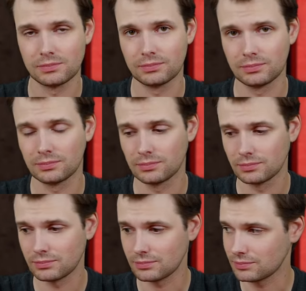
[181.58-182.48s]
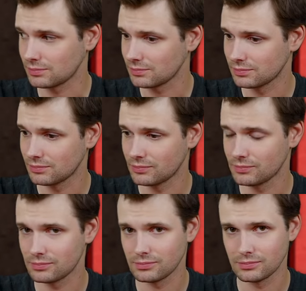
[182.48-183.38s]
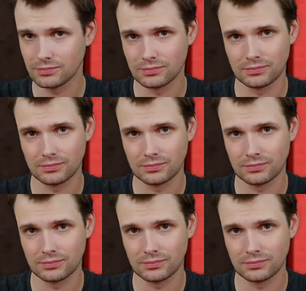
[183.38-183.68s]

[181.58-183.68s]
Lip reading: This person isn't speaking.